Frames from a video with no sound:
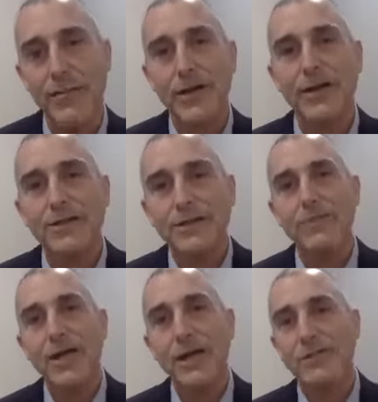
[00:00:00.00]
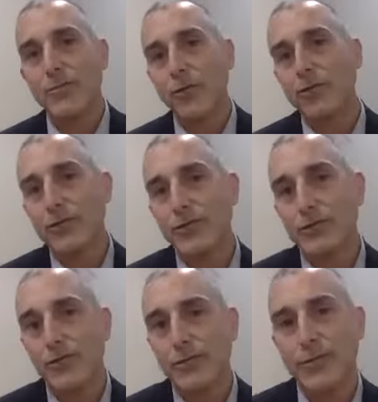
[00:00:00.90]
because sometimes the more
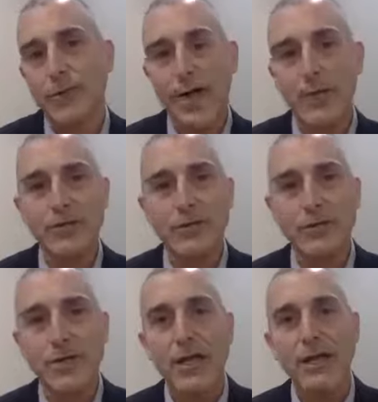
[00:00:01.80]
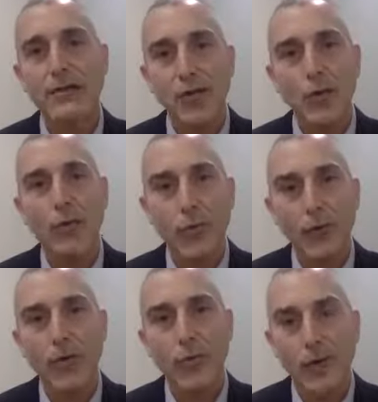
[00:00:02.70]
traditional treatment options don't
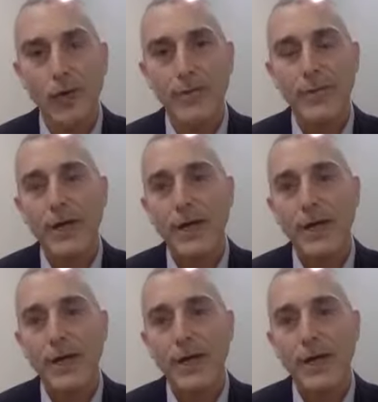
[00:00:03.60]
work well.